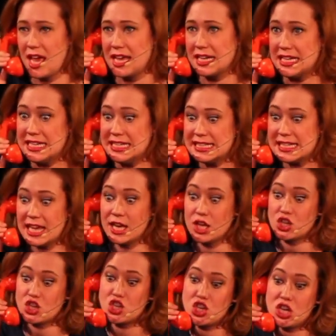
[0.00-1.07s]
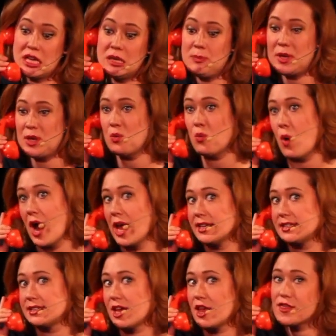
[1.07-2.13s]
And he said, She'd be
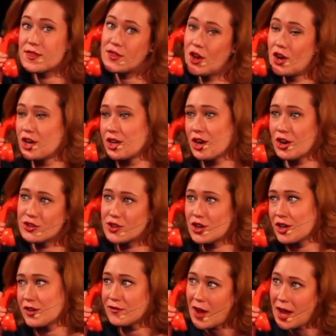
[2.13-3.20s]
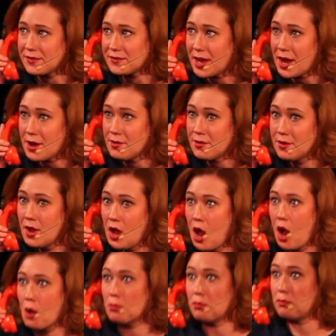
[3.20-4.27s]
what, 30 or 35 now?
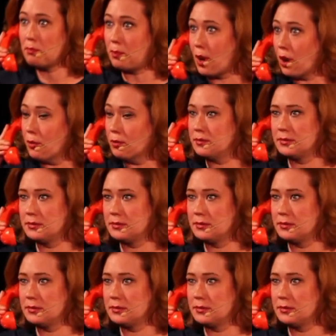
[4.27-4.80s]
Boom.